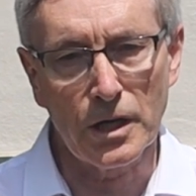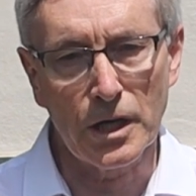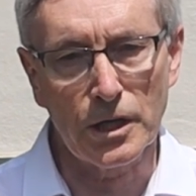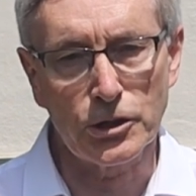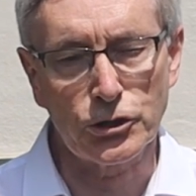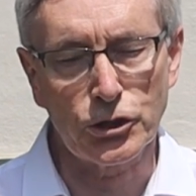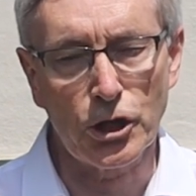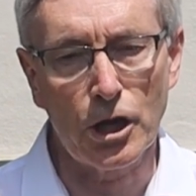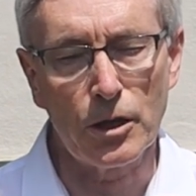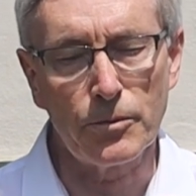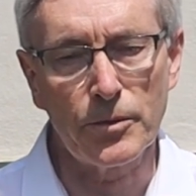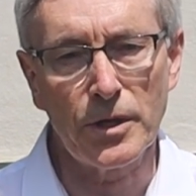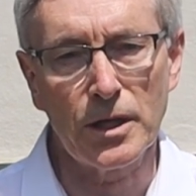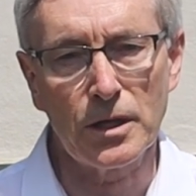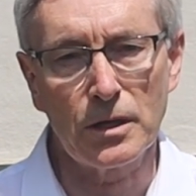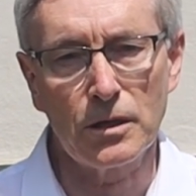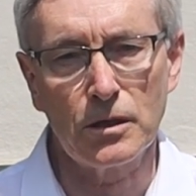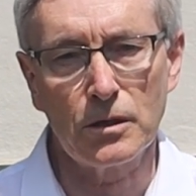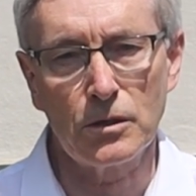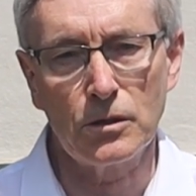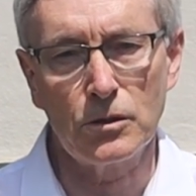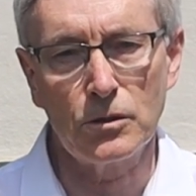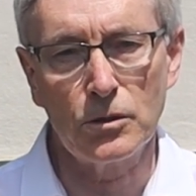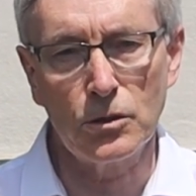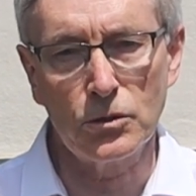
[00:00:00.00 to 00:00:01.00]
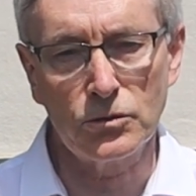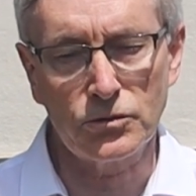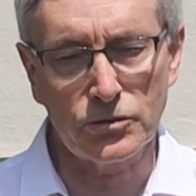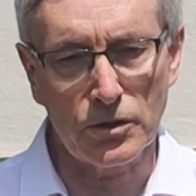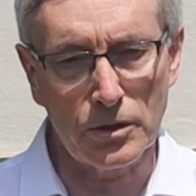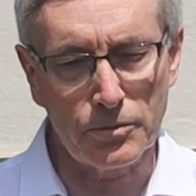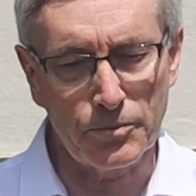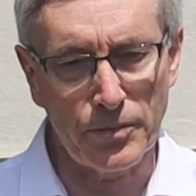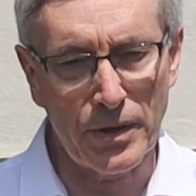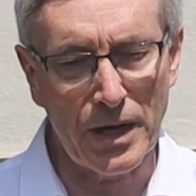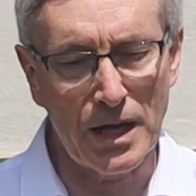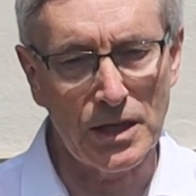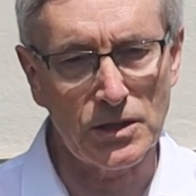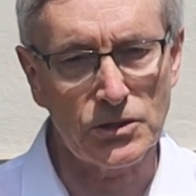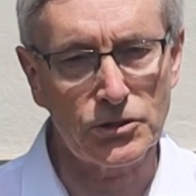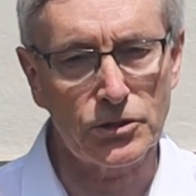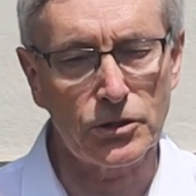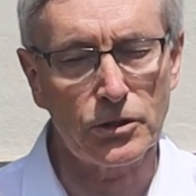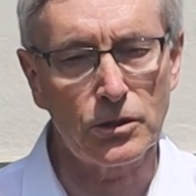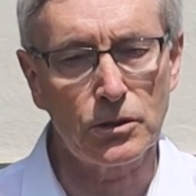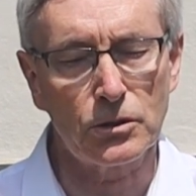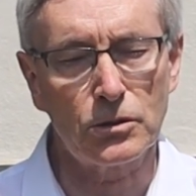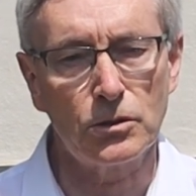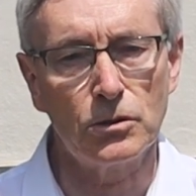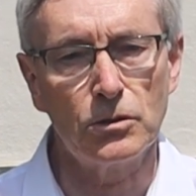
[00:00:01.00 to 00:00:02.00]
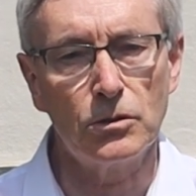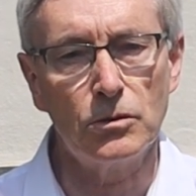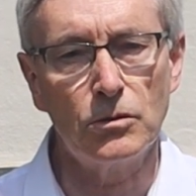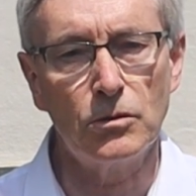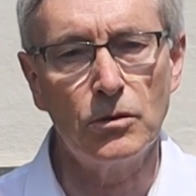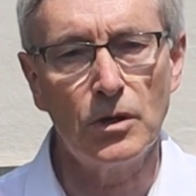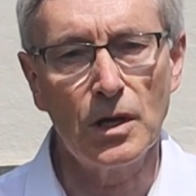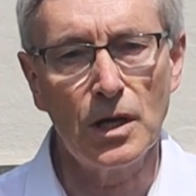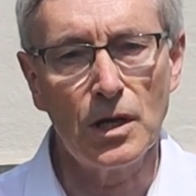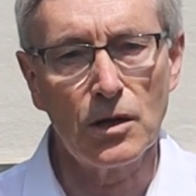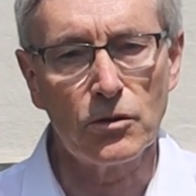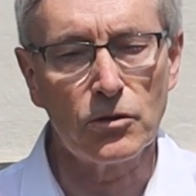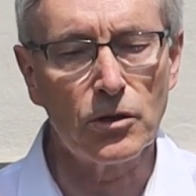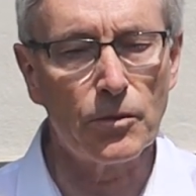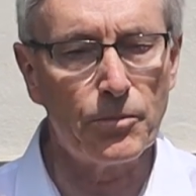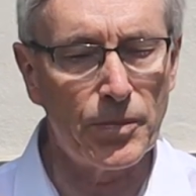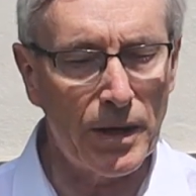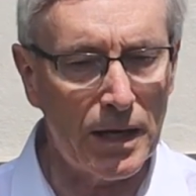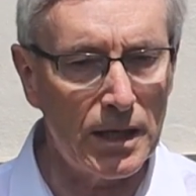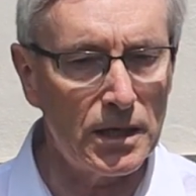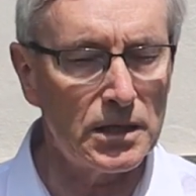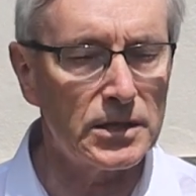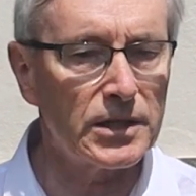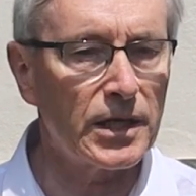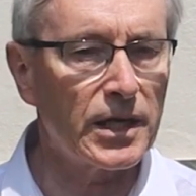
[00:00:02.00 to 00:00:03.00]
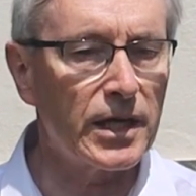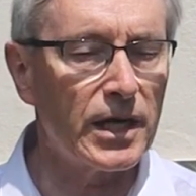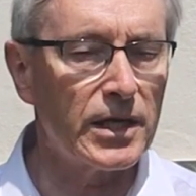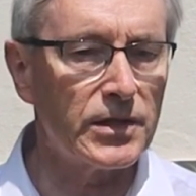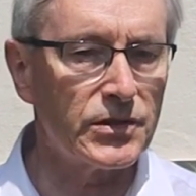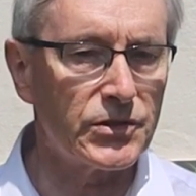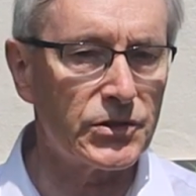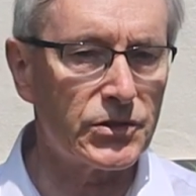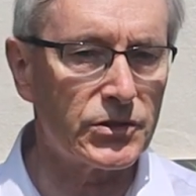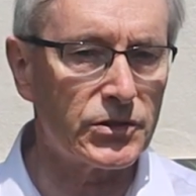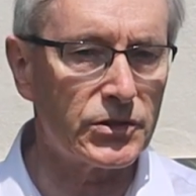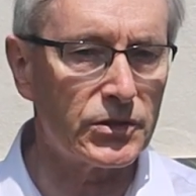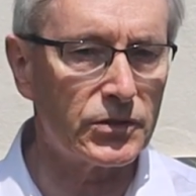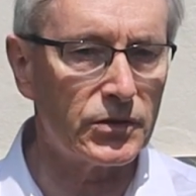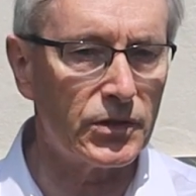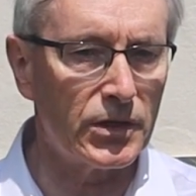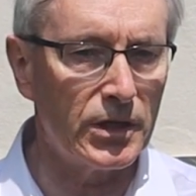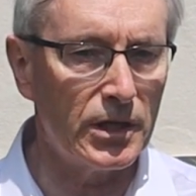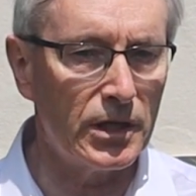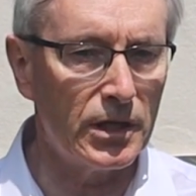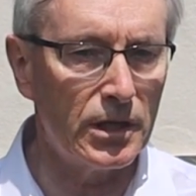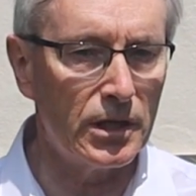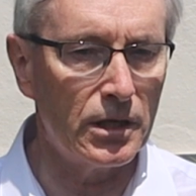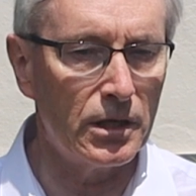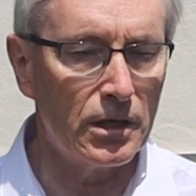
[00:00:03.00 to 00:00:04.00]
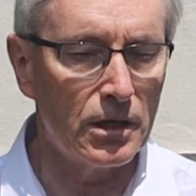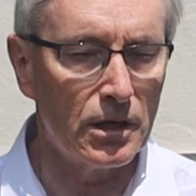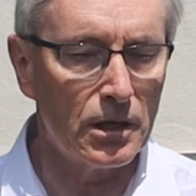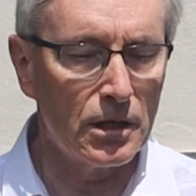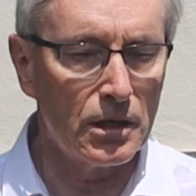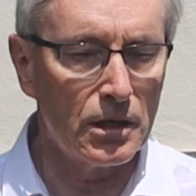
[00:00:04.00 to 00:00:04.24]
a German Lutheran pastor who rebelled against the